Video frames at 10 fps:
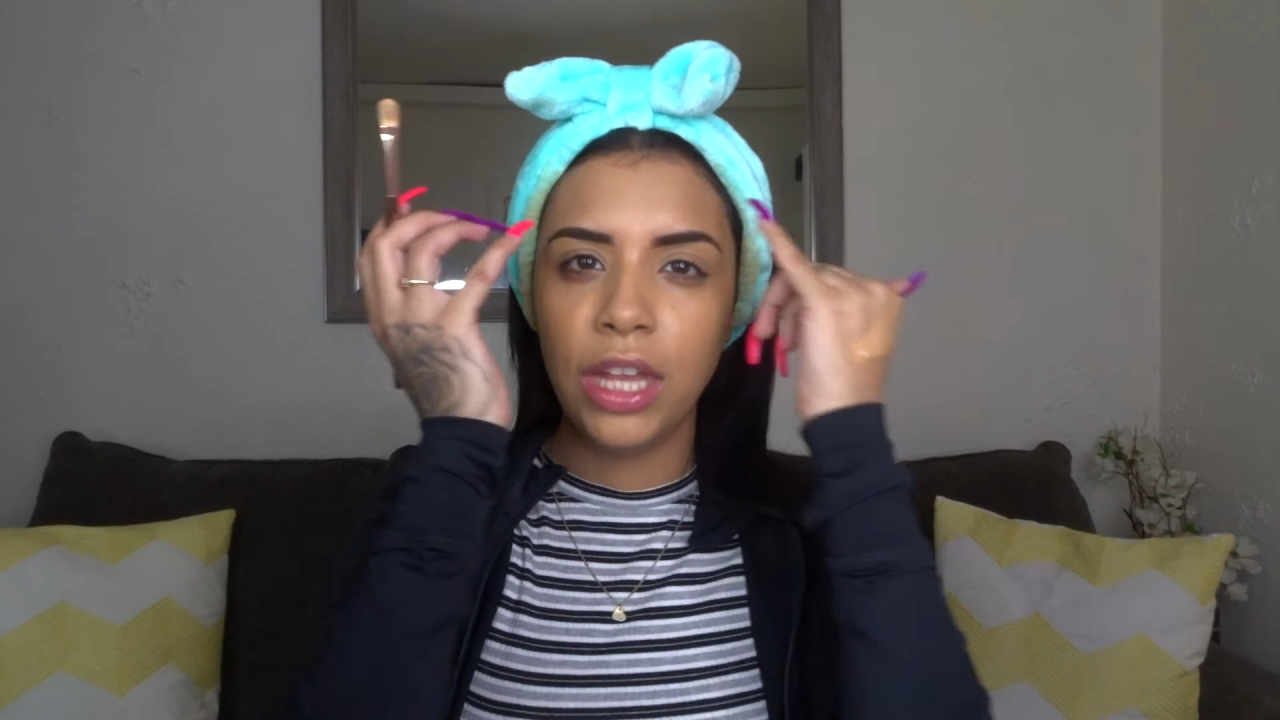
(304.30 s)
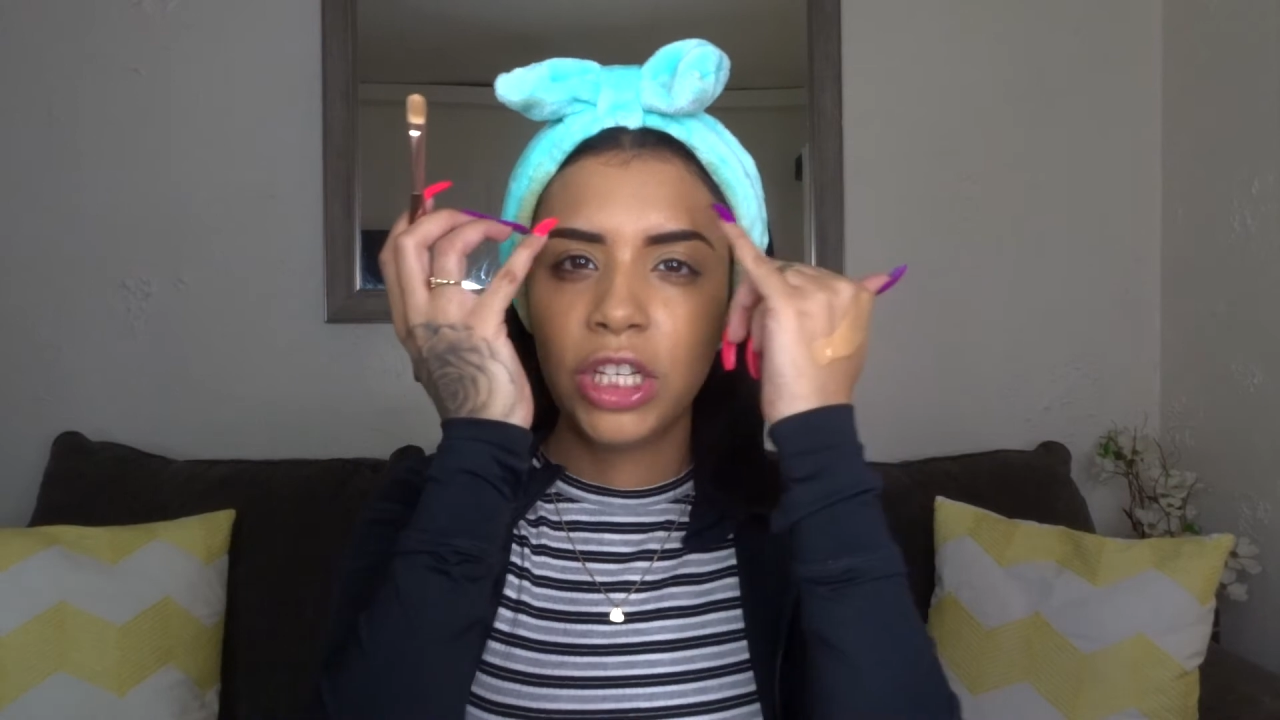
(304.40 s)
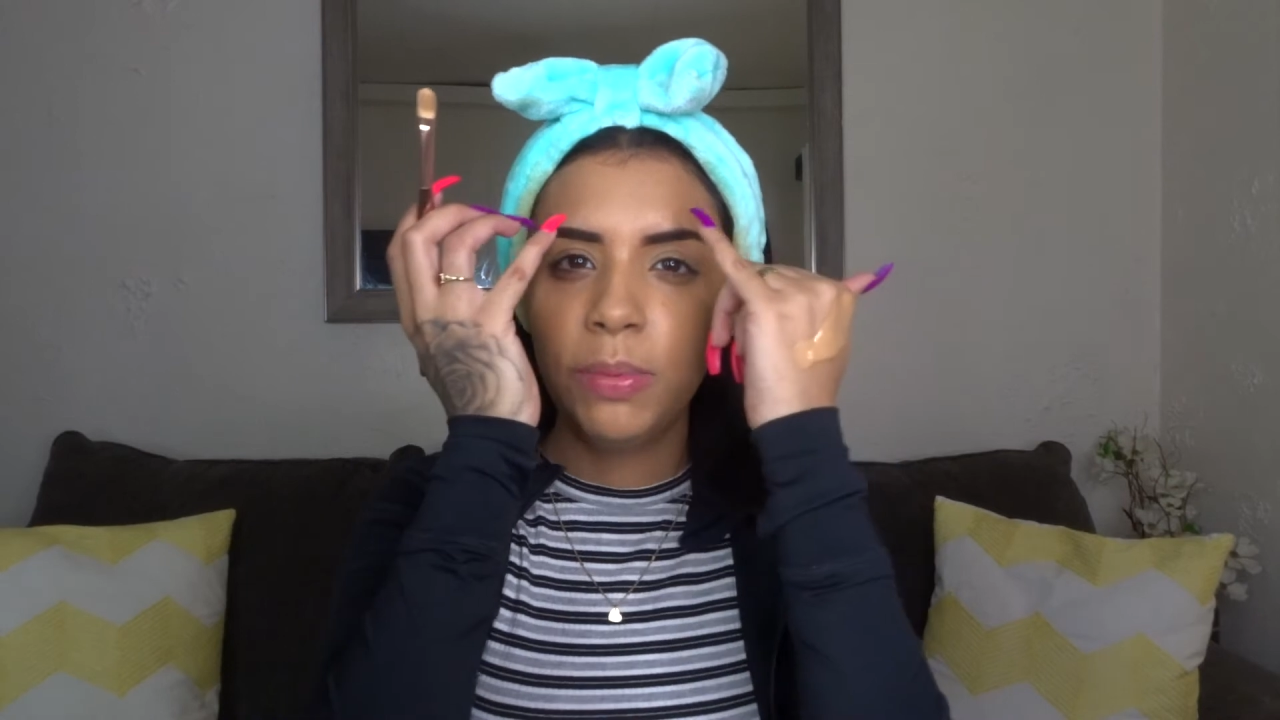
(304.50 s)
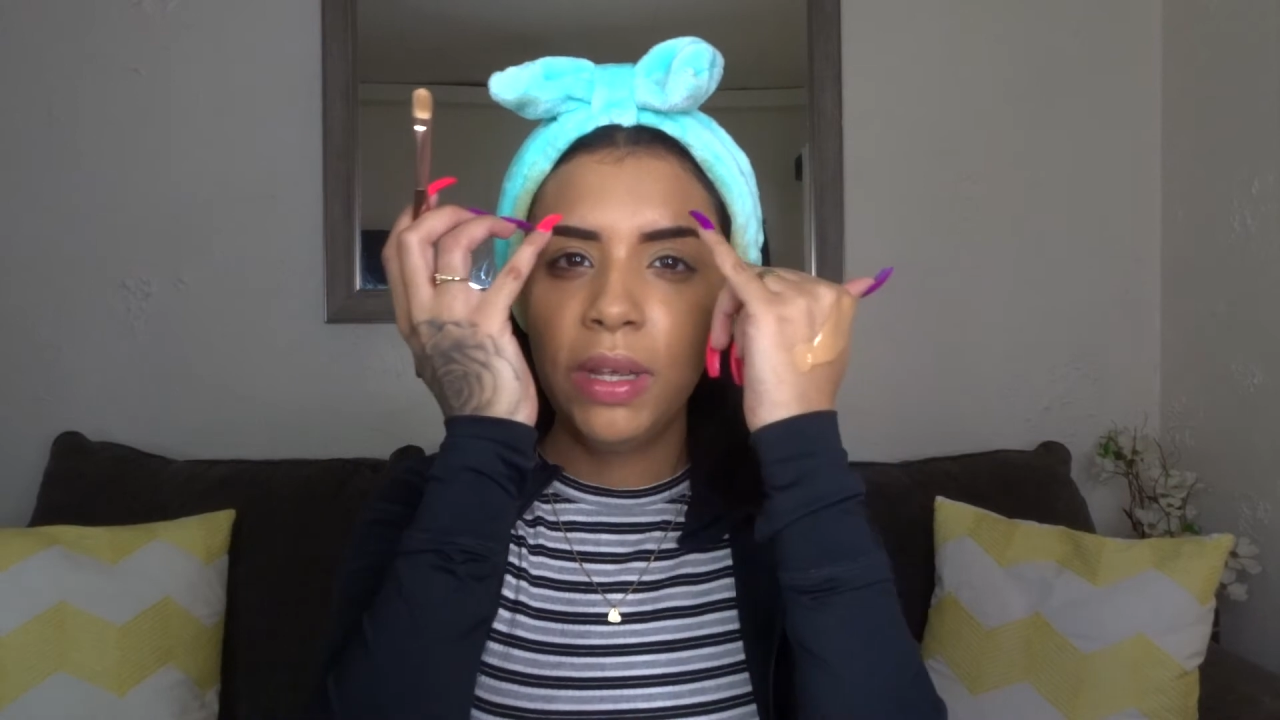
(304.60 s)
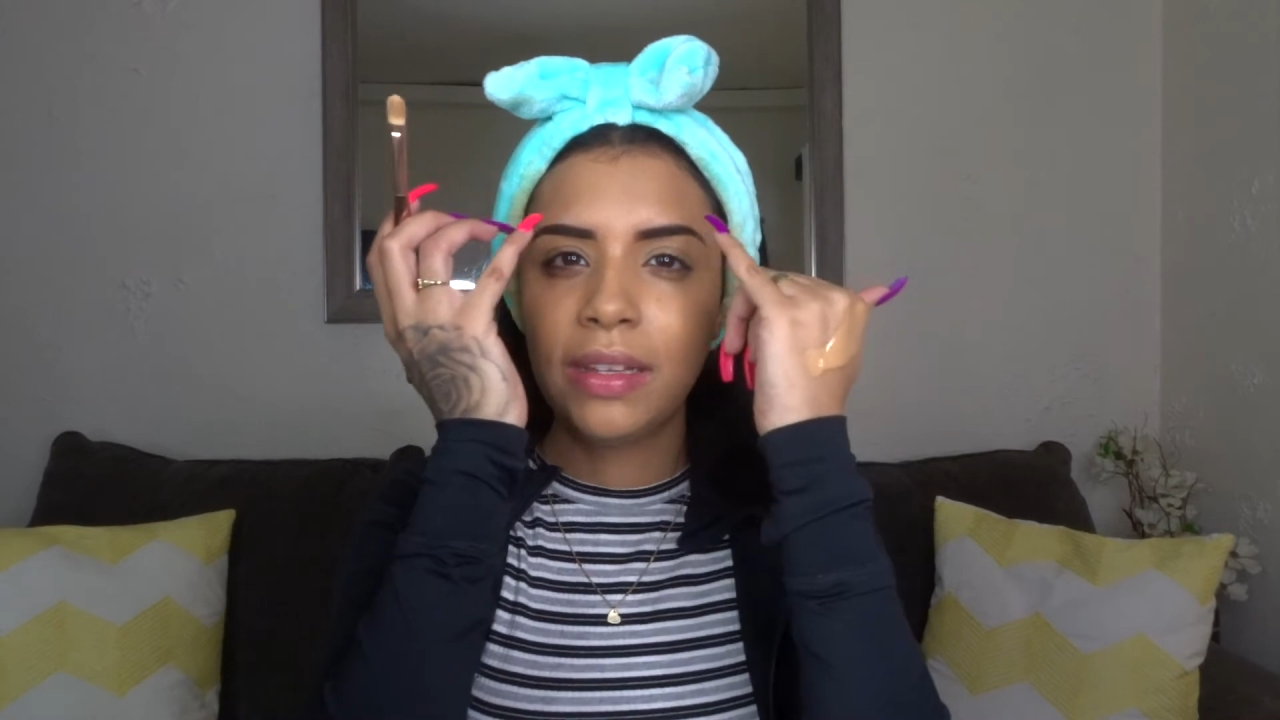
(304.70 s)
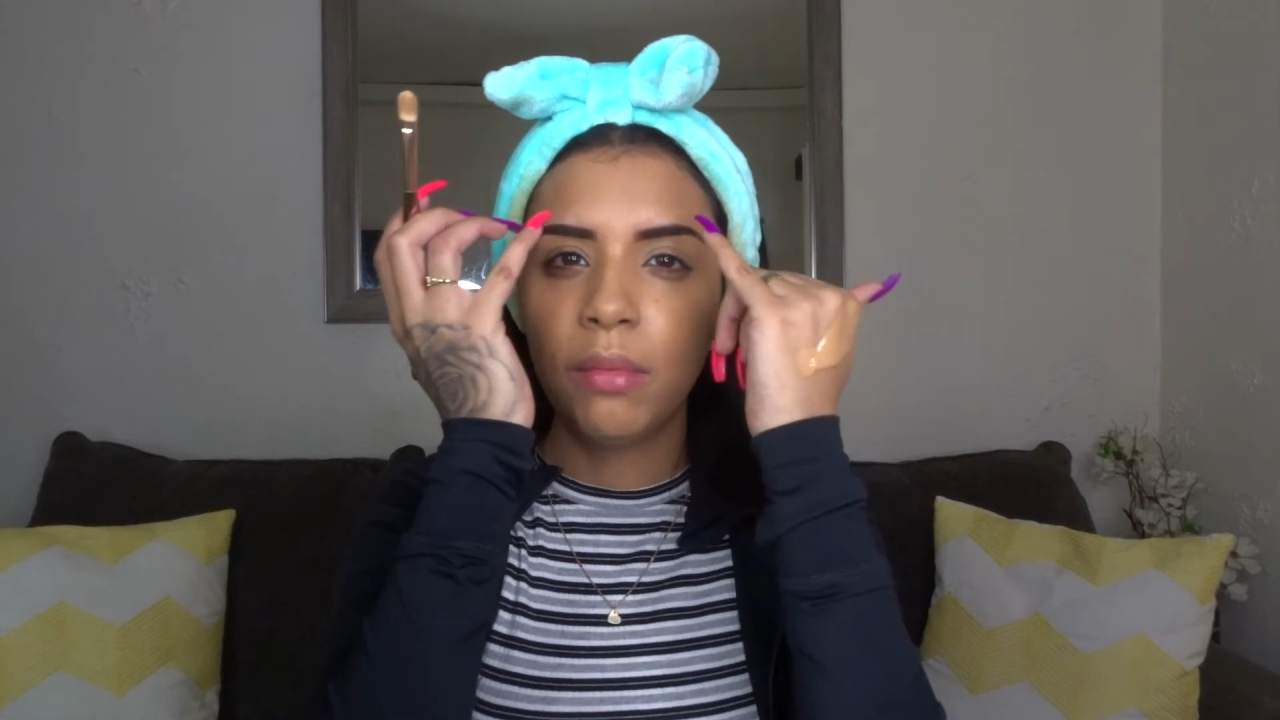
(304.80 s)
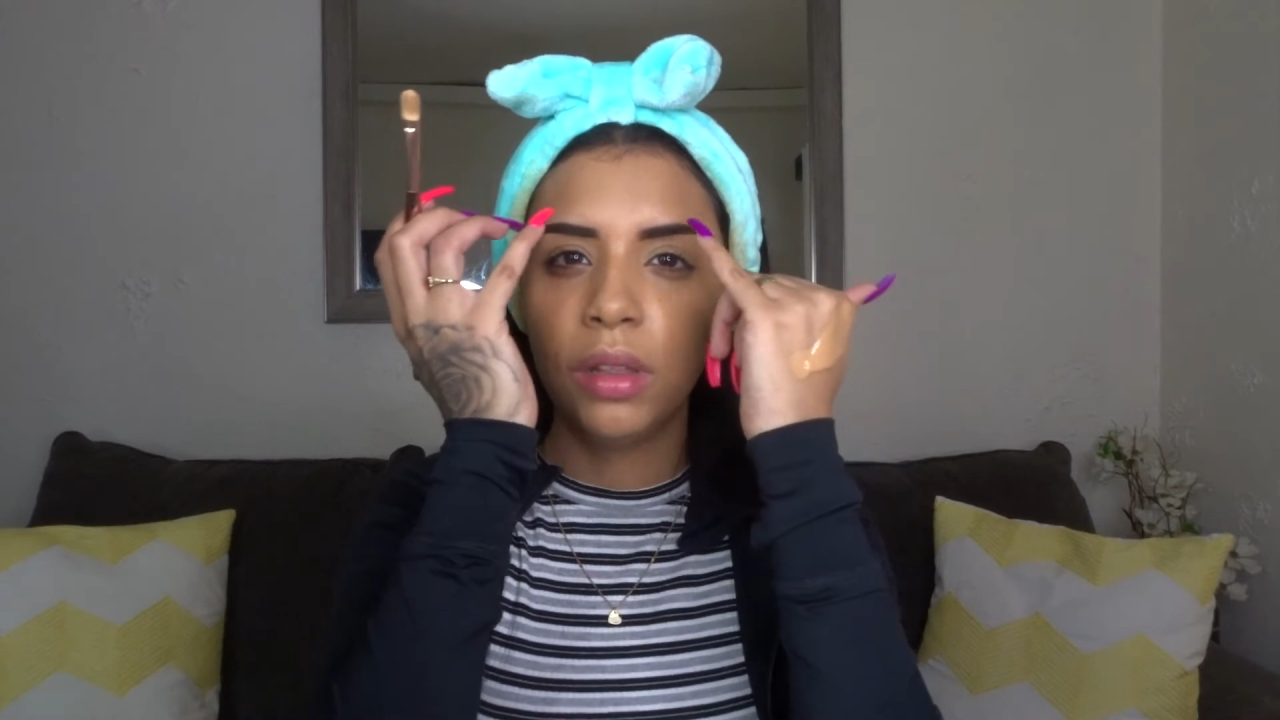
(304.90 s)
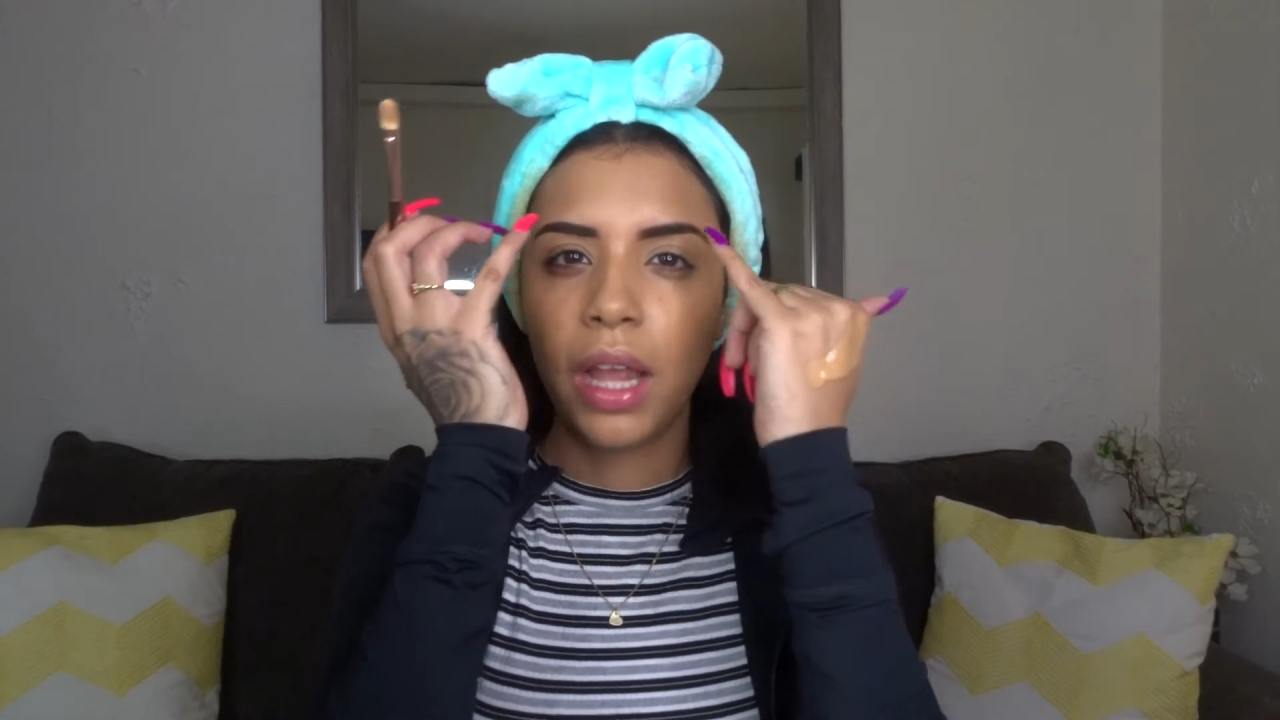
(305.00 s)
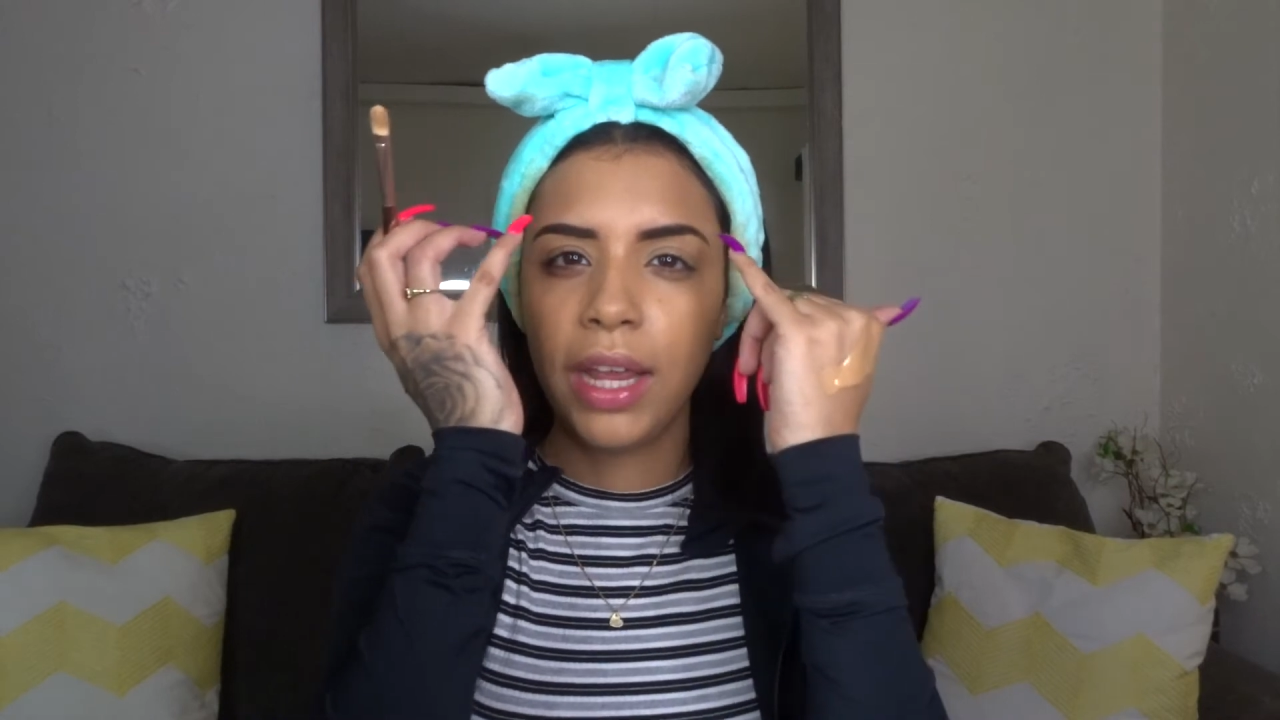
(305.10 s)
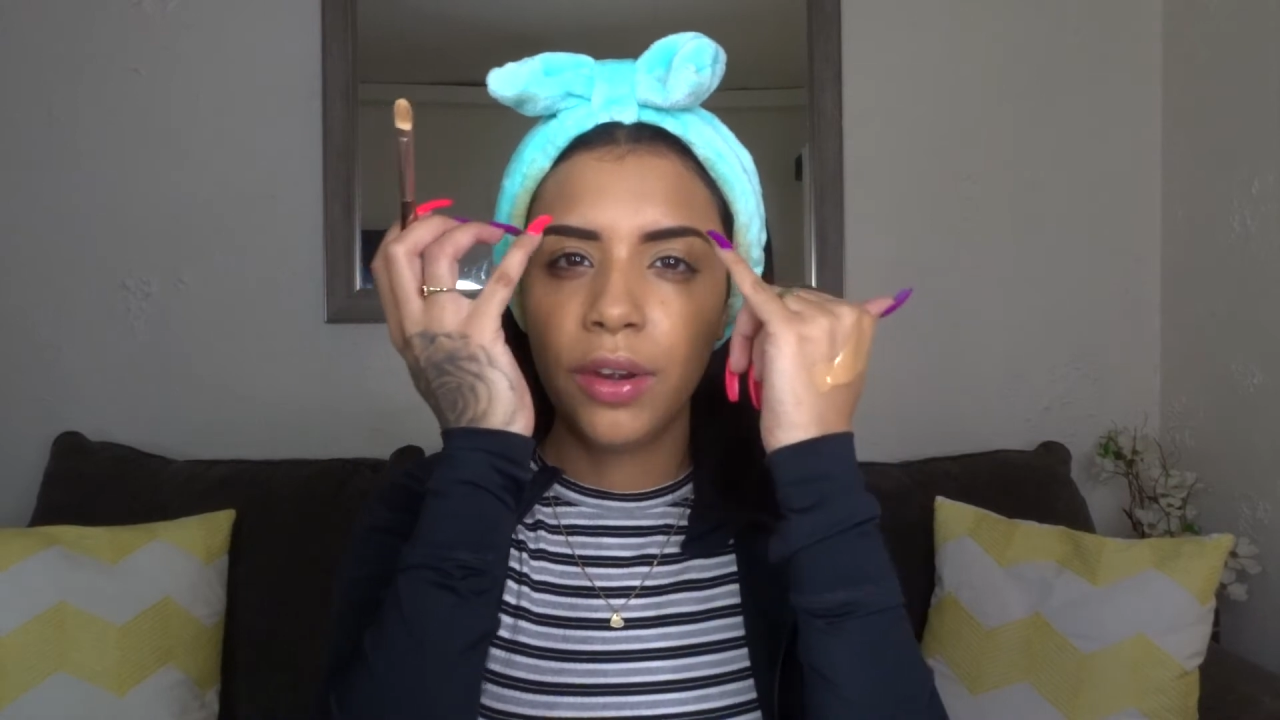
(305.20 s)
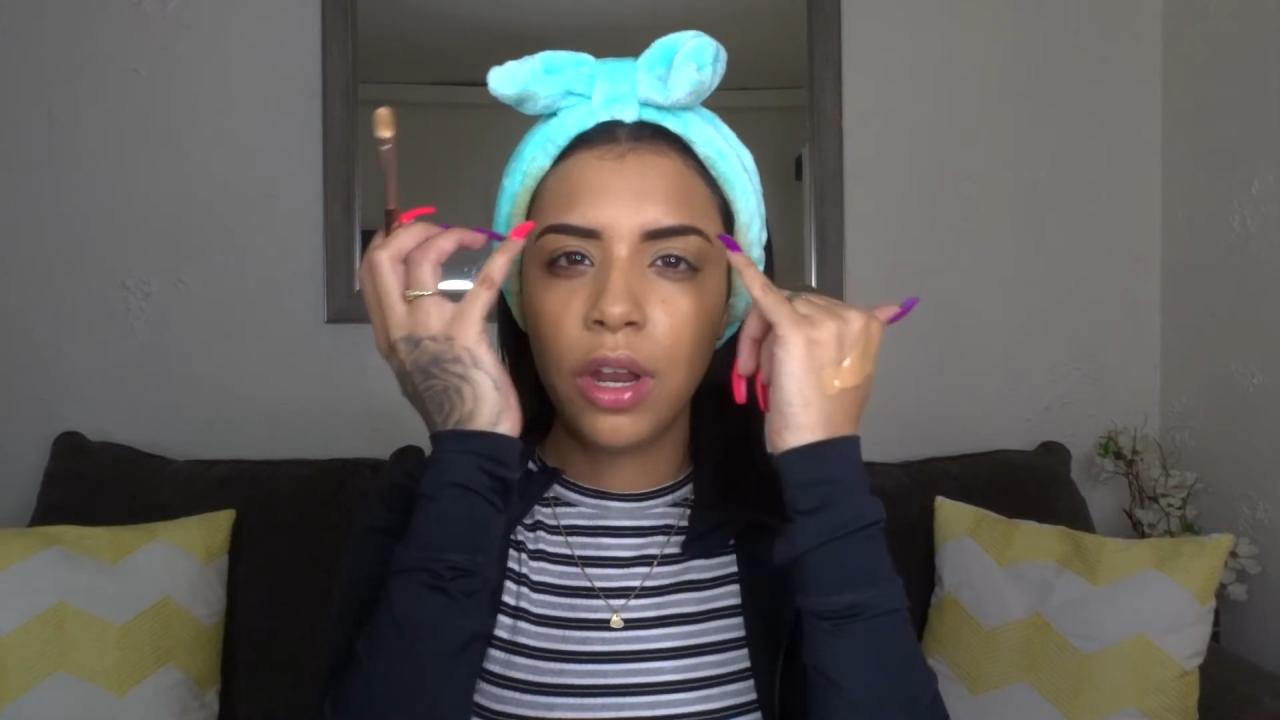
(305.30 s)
just because I'm lighter